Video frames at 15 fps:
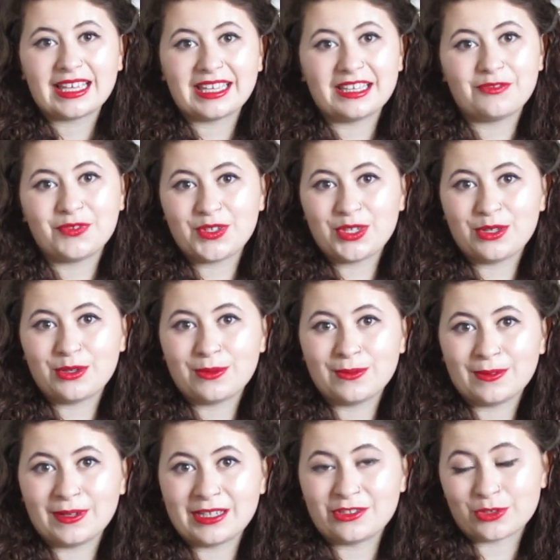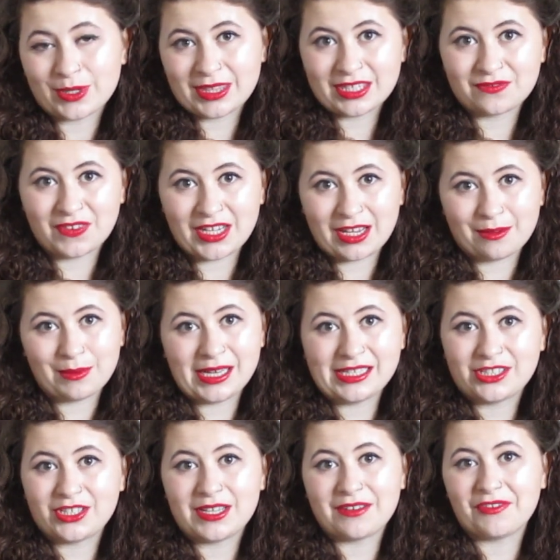If you enjoyed this video, please
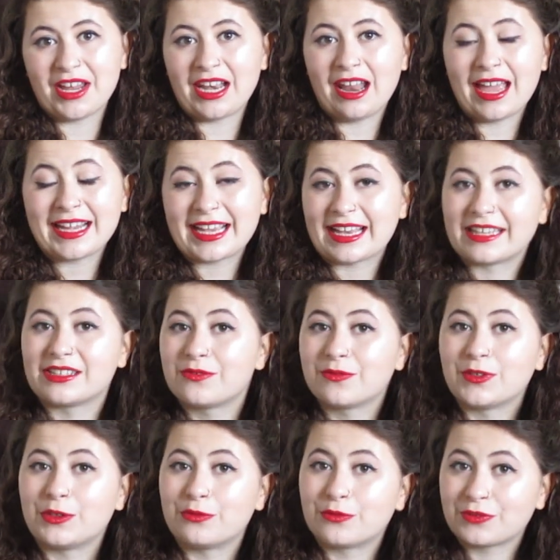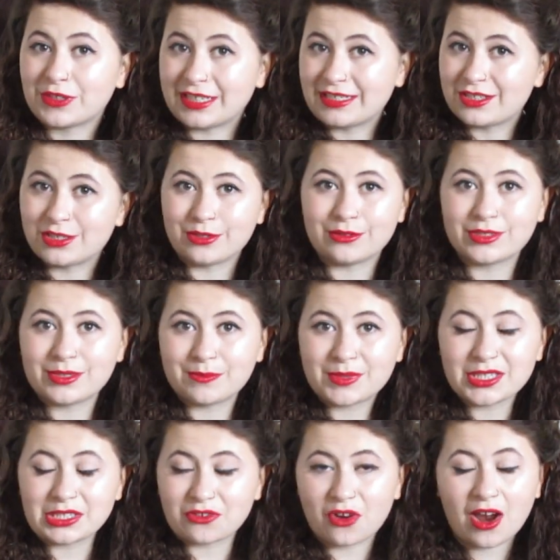do give it a like and feel free to
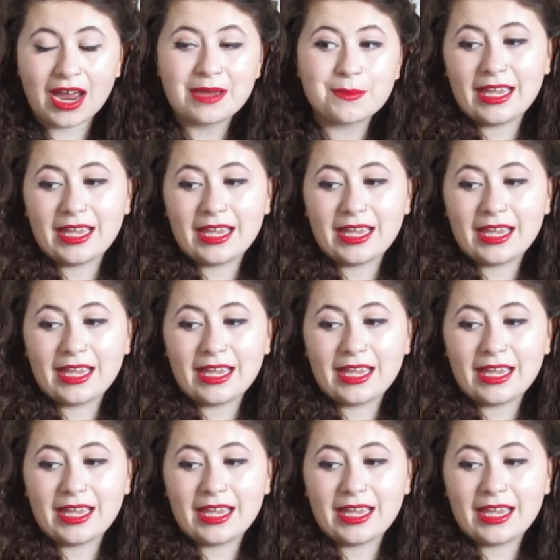subscribe.